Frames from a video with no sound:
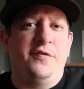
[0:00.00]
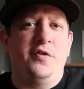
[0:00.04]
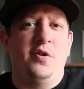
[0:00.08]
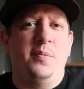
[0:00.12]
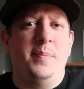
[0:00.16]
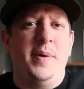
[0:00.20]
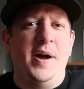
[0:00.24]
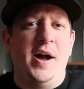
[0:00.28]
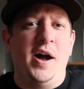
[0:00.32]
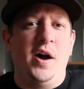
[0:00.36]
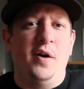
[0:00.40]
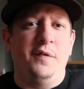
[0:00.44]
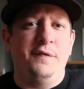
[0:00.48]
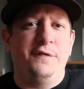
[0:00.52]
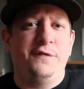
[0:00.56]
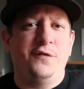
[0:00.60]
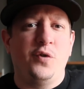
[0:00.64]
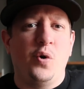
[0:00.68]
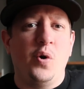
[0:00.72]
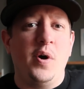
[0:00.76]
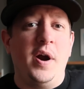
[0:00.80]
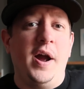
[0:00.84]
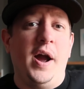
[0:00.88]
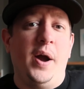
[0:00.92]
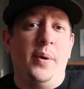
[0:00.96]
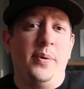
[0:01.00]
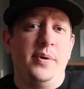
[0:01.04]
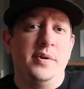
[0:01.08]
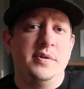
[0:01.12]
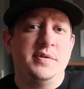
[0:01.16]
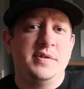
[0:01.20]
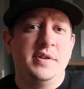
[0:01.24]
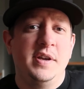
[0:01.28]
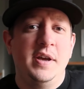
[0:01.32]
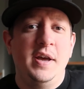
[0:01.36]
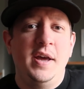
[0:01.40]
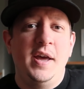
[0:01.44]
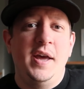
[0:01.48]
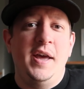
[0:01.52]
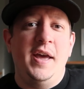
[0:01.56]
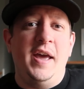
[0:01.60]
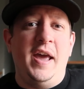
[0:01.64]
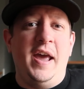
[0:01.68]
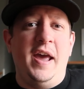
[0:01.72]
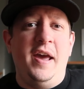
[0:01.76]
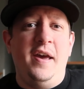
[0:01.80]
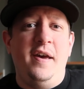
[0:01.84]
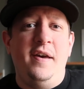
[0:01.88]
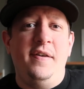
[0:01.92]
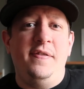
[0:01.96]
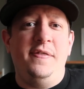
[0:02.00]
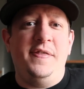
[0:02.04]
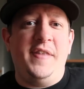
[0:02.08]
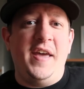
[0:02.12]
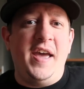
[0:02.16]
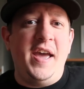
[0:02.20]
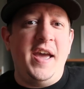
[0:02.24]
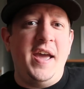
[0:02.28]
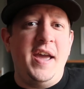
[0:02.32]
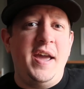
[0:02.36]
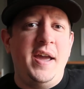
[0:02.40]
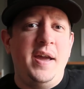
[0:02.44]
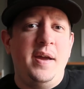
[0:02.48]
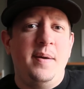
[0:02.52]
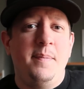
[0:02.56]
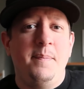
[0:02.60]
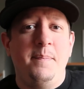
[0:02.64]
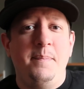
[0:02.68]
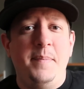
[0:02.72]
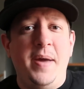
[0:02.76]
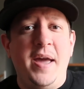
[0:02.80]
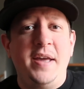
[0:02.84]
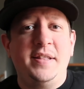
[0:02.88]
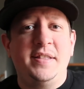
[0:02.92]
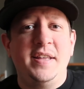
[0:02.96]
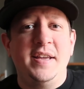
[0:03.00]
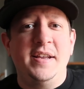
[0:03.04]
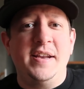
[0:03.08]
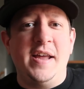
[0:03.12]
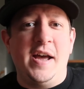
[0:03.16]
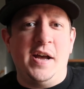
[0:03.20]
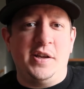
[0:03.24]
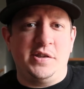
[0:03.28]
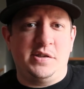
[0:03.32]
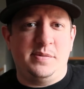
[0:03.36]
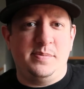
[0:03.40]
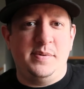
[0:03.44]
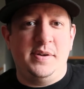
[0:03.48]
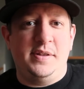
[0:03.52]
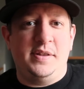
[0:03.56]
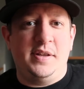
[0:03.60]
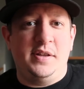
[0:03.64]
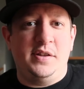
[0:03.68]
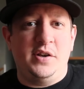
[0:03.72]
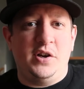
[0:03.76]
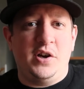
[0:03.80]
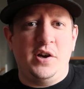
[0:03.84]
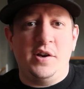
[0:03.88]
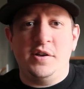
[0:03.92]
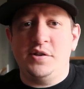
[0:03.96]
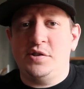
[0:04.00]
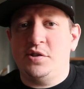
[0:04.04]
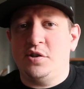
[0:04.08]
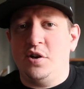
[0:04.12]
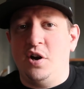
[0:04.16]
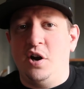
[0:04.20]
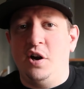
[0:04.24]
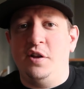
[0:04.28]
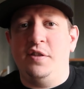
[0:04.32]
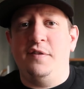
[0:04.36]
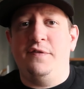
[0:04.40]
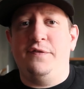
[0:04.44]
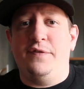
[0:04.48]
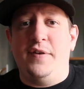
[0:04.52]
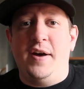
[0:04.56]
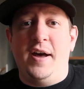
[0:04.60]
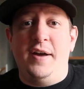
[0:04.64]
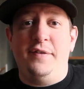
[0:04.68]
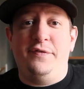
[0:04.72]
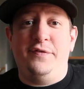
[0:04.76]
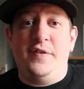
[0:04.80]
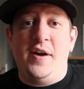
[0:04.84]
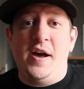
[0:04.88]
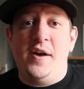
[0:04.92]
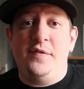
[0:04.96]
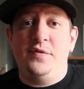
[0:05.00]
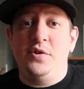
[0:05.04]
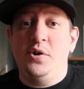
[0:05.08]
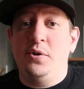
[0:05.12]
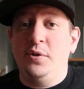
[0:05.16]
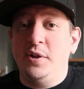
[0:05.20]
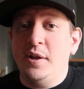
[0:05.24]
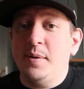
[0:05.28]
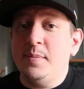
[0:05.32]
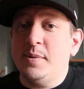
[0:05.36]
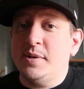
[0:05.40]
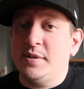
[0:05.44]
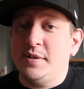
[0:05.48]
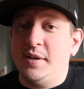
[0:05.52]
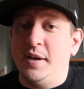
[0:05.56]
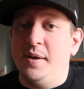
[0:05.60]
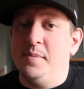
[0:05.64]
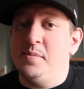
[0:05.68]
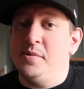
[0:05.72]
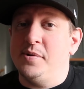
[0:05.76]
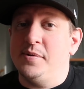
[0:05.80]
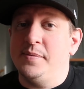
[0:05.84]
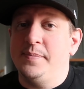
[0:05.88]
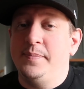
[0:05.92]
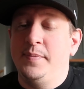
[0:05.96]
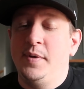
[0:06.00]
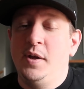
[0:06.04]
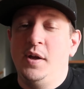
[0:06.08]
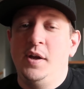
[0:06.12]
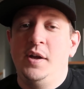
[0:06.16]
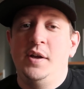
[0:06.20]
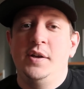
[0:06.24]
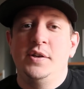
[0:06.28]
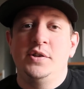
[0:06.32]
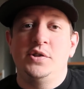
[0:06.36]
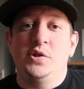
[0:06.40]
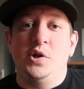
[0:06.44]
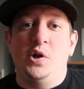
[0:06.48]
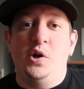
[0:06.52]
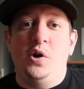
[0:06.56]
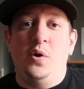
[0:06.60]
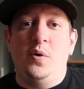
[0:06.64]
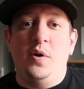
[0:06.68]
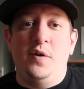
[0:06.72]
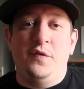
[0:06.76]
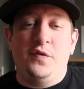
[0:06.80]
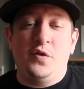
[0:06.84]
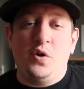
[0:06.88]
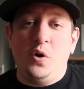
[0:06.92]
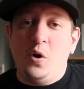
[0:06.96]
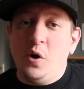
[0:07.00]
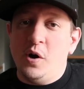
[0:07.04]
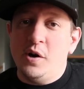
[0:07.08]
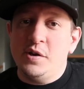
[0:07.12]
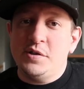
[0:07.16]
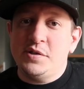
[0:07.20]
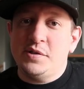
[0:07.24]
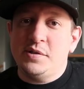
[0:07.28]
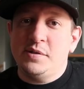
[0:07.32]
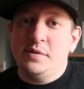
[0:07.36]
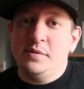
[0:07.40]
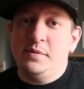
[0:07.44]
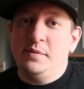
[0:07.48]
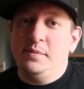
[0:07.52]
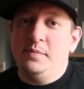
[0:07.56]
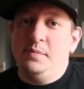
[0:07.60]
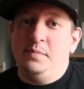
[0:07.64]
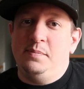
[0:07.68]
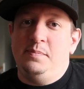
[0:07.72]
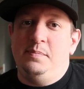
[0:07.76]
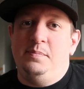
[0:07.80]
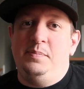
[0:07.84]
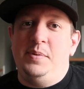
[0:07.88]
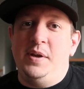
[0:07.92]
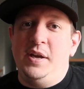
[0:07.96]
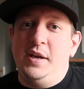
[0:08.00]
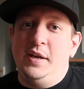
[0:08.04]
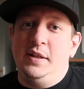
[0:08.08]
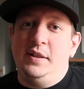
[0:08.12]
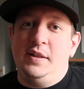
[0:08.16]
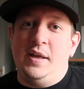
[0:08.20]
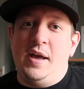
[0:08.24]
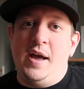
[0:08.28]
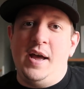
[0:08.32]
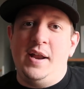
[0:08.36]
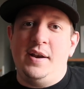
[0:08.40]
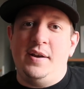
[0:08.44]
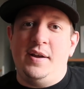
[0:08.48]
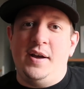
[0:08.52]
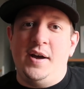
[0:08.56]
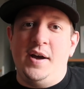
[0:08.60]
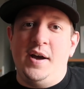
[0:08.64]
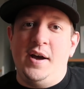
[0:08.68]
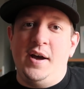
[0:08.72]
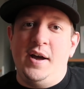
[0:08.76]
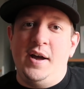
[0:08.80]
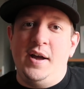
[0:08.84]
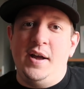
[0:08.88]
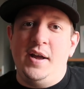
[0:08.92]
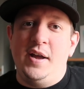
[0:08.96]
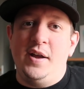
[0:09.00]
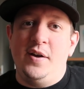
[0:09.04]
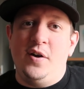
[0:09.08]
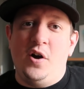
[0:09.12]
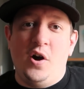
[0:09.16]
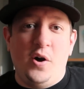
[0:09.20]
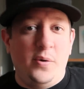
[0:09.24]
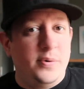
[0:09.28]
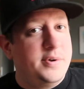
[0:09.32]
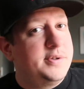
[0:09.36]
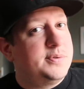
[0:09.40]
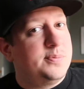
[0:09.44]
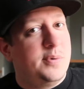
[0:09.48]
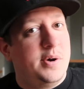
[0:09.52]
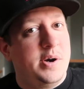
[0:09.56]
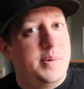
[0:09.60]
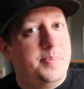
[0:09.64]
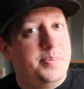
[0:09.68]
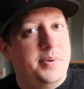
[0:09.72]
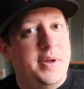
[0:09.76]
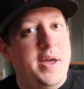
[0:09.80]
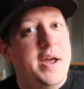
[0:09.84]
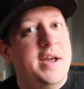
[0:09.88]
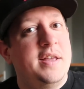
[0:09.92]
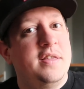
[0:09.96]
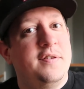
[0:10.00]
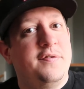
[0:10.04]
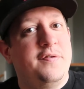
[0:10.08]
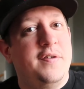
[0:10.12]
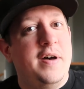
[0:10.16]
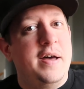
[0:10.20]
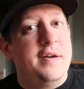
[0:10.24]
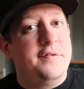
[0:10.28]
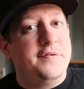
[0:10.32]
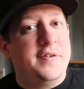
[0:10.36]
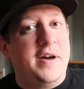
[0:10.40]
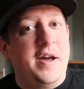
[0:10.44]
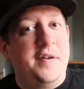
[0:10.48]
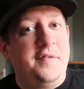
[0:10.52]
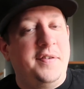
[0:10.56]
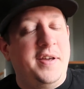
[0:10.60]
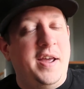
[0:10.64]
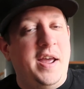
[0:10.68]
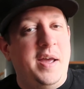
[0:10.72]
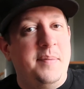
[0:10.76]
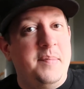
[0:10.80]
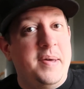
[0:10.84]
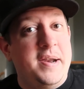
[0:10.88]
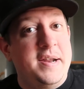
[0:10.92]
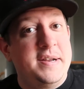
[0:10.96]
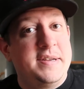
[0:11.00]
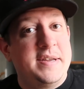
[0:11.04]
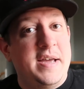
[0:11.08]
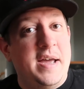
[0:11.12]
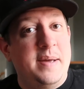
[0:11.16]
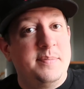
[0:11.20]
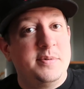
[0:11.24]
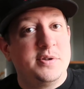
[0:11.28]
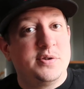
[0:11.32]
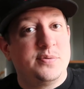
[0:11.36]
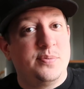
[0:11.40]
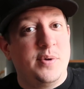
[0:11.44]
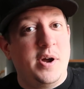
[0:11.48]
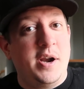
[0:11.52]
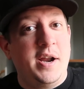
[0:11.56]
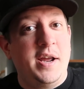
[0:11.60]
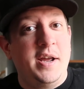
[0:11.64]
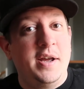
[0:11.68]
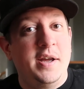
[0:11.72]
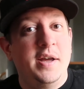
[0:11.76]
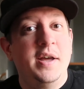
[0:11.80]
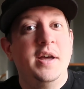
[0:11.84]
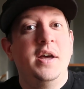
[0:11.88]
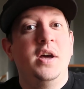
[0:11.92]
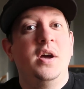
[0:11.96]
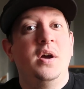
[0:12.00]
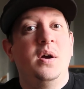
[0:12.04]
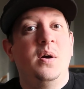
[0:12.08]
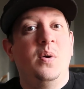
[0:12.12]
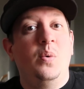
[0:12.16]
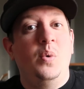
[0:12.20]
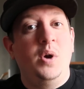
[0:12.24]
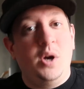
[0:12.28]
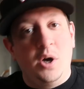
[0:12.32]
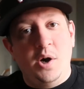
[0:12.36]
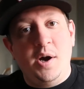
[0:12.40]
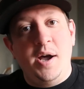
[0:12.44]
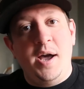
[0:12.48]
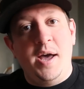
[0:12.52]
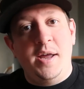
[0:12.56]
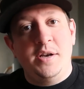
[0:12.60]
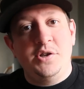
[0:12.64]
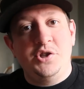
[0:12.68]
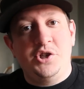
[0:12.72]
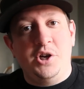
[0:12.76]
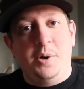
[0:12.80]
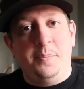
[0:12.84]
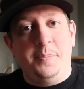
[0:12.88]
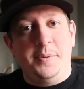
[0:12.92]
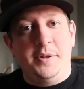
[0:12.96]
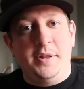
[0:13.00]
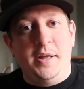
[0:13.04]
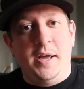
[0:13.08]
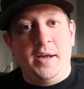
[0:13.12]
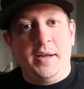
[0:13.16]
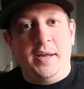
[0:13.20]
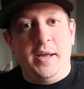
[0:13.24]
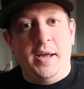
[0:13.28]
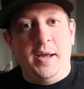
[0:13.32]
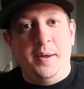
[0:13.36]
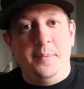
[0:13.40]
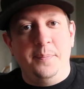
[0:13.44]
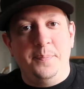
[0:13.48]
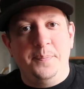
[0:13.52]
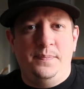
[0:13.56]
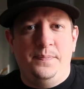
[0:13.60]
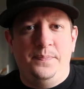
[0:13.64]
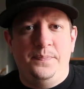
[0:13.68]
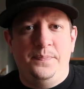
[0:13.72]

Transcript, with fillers: for about four hours, and they make the announcement that they're going to start the five five no limit table. So of course, being that I always want to play in the five five game anytime it's running, we go ahead and jump in that game.